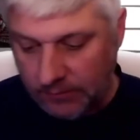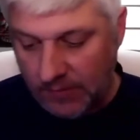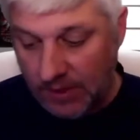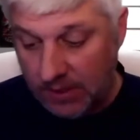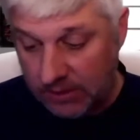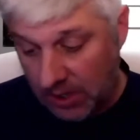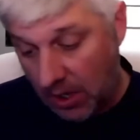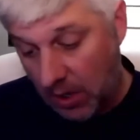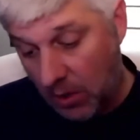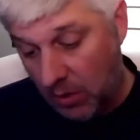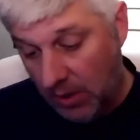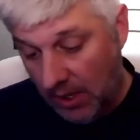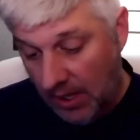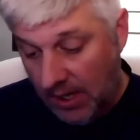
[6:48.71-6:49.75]

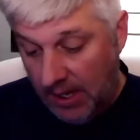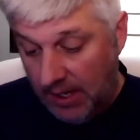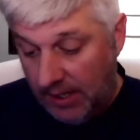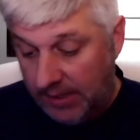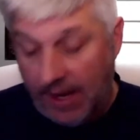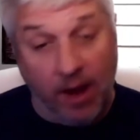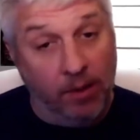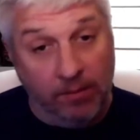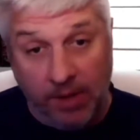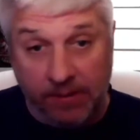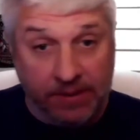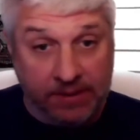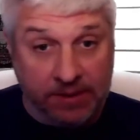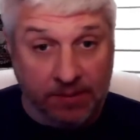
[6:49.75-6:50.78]
So now
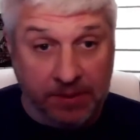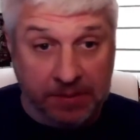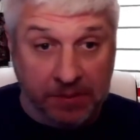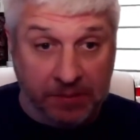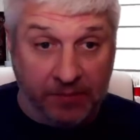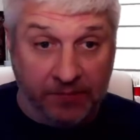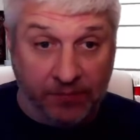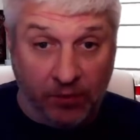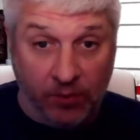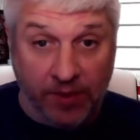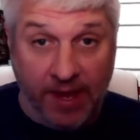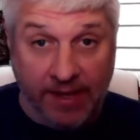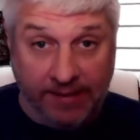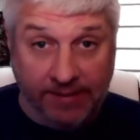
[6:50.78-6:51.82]
maybe some people prefer
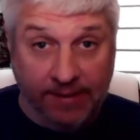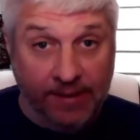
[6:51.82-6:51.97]
that.